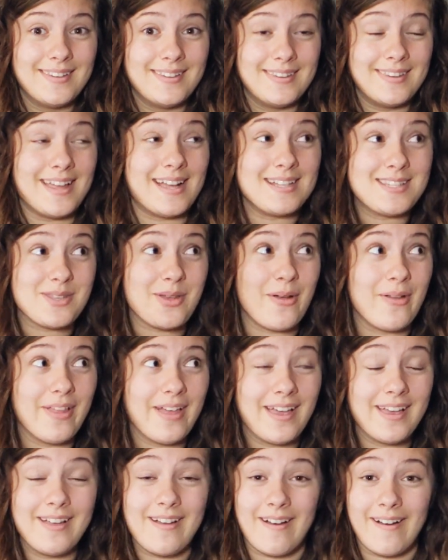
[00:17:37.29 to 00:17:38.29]
that's all
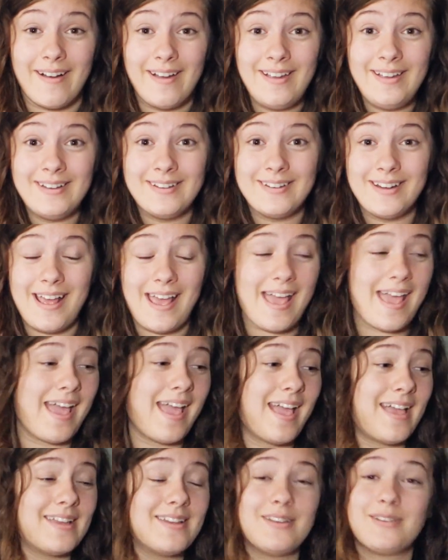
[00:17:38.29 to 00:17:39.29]
I got,
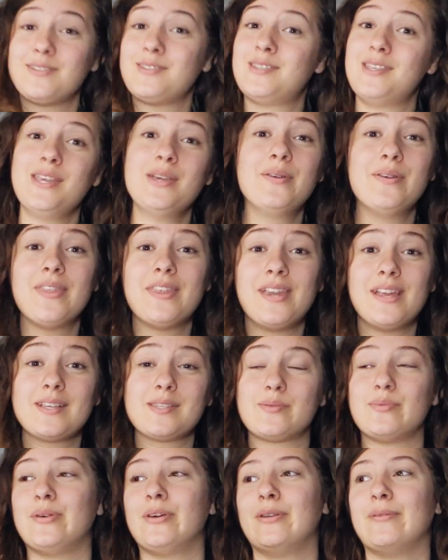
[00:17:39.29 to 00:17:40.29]
and I'll see you in the
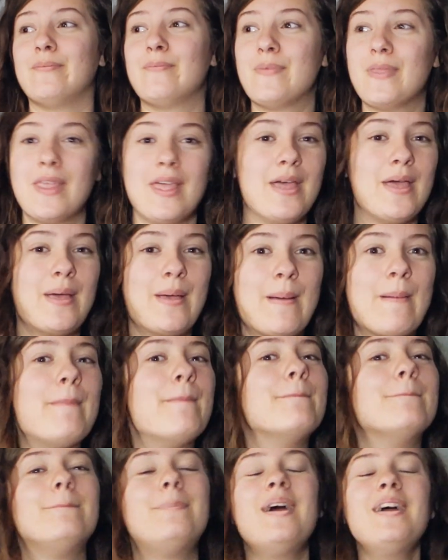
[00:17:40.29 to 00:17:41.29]
next one.
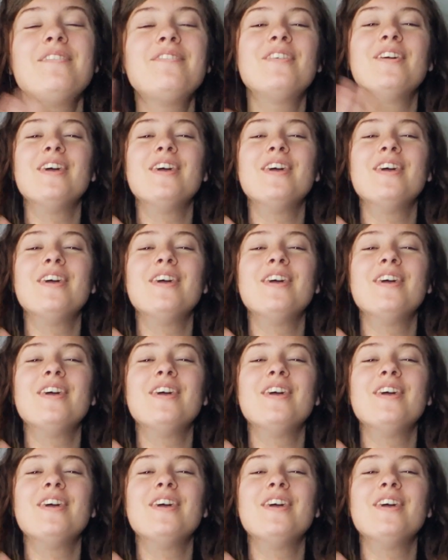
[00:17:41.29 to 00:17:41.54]
Bye,